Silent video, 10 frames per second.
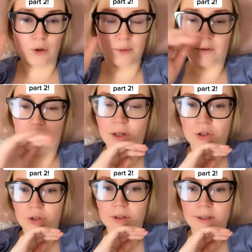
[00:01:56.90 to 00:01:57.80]

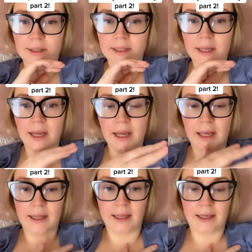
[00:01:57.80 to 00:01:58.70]
observations,
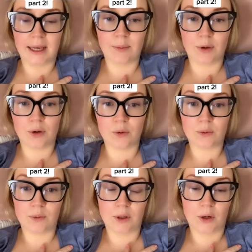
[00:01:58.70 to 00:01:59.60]
they keep
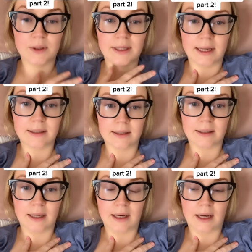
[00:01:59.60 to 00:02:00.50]
you, skin to
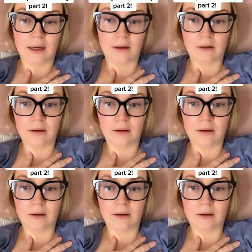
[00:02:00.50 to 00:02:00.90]
skinning